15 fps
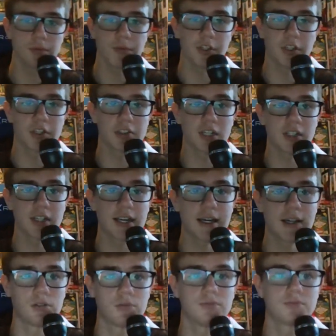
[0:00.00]
You can check that
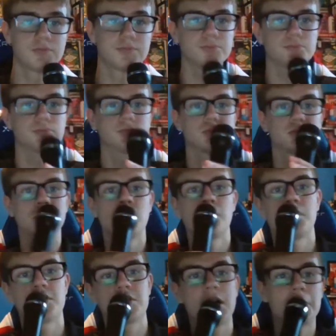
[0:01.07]
out
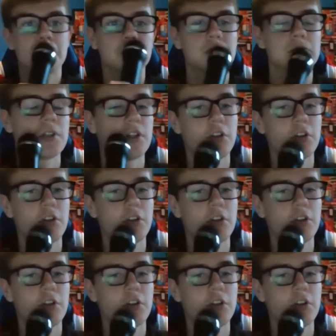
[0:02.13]
on the channel.